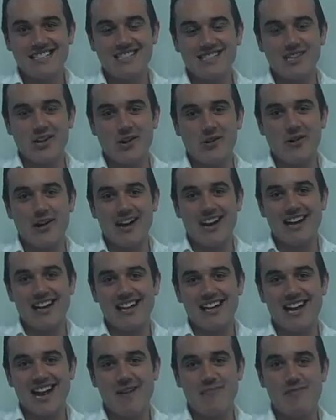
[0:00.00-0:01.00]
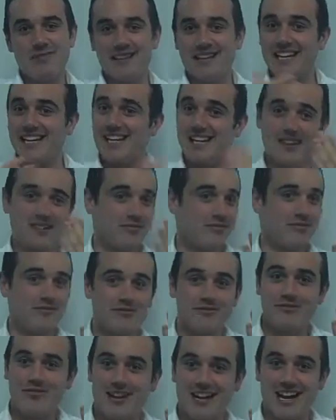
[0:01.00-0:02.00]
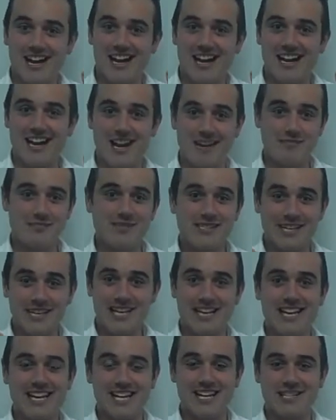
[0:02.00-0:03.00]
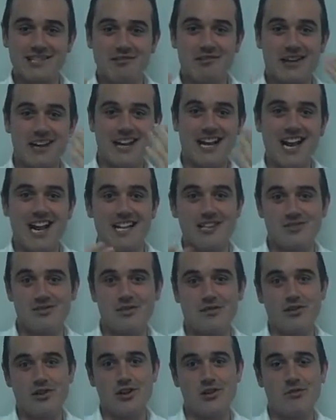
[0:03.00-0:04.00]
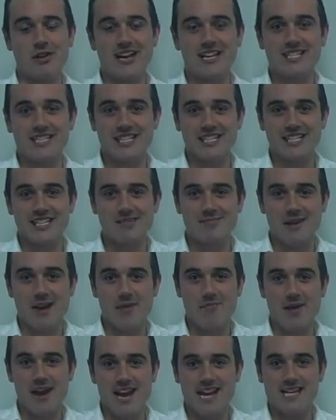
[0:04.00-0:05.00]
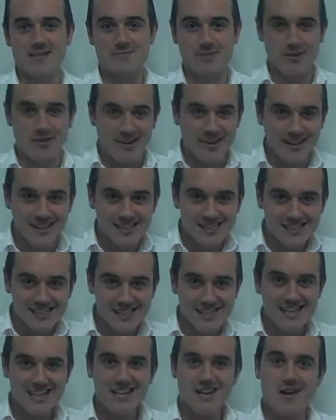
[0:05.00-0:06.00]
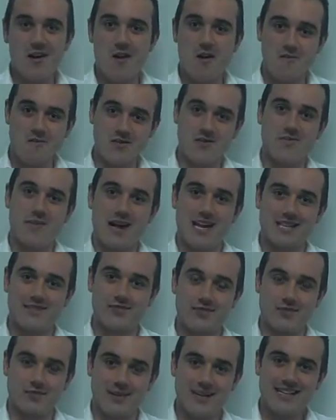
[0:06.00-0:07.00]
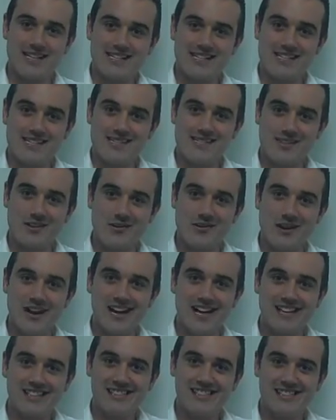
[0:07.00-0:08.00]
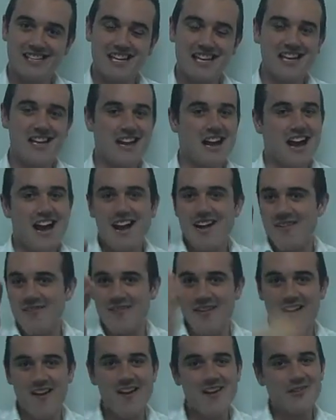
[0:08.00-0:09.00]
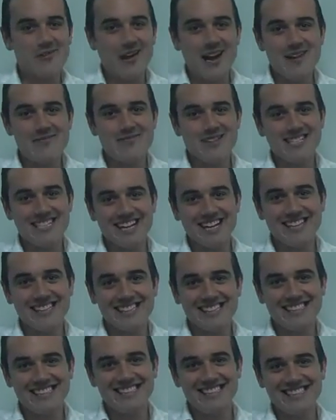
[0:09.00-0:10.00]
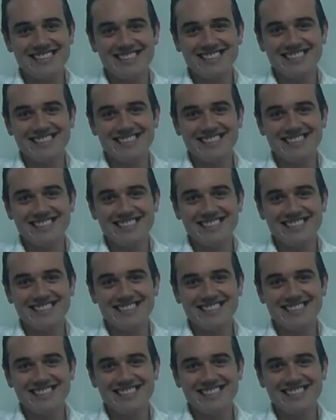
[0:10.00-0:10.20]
So I believe I'm sitting here so I can answer a few questions about my experience over the past 4 months. So fire away, Michelle.